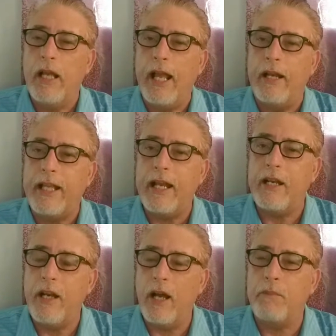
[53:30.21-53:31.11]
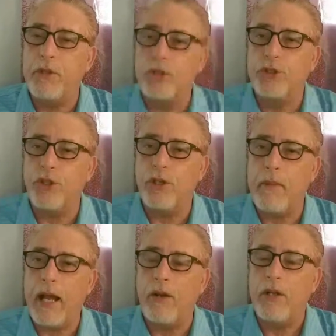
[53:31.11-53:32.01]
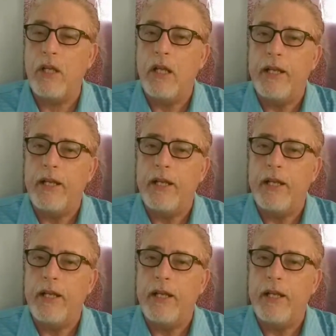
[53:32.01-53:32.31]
and get it up to a certain amount.